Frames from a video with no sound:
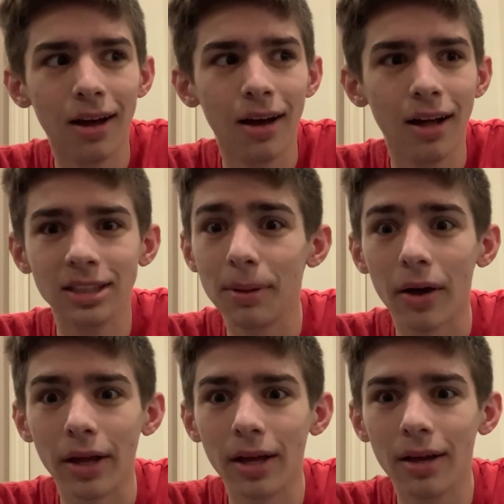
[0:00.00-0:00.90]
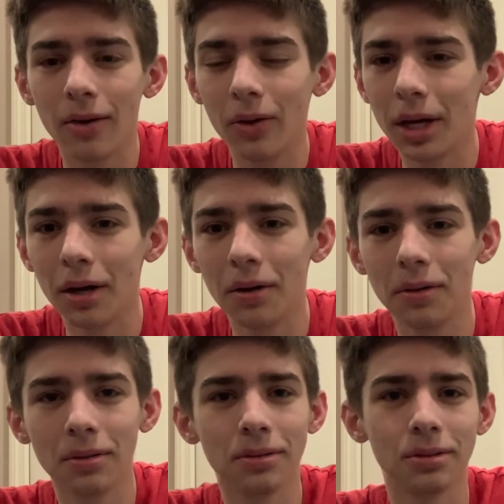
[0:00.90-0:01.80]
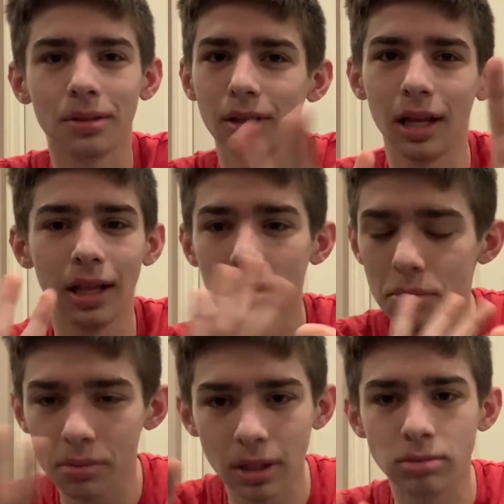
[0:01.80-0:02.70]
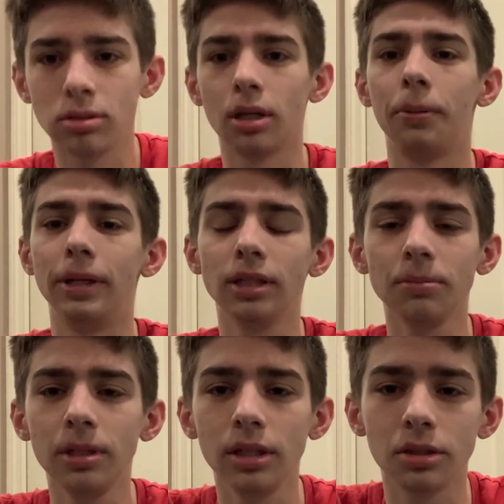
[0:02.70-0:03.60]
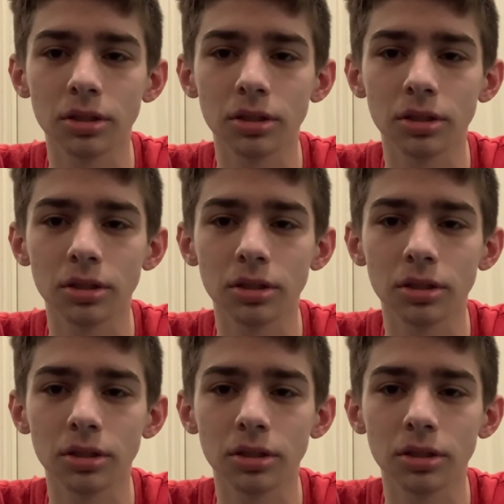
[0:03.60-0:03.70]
That's about it. We know. So, anyways, let me just